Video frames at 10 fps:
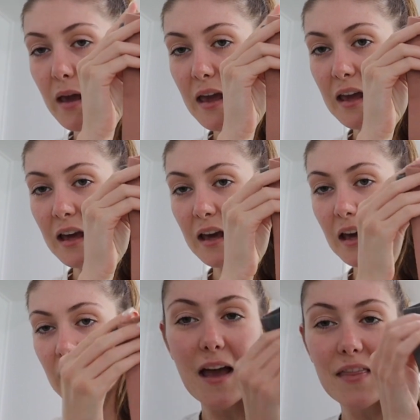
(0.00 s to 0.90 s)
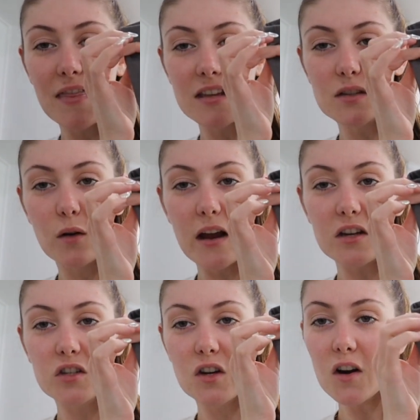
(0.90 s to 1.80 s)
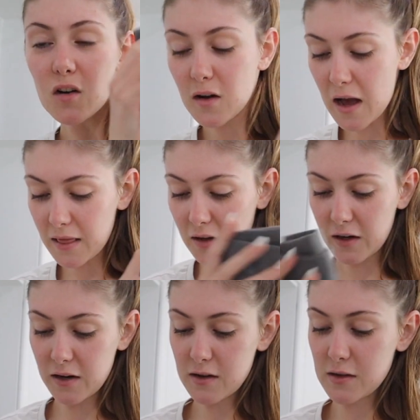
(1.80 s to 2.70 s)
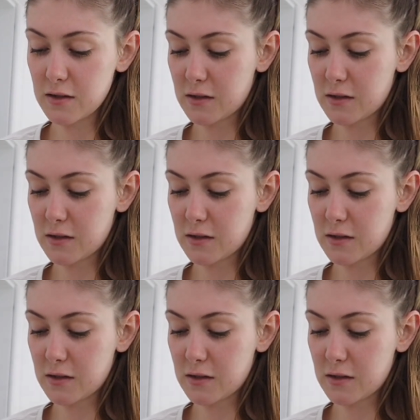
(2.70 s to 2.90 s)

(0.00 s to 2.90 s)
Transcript: pink, and then this grayish charcoal color.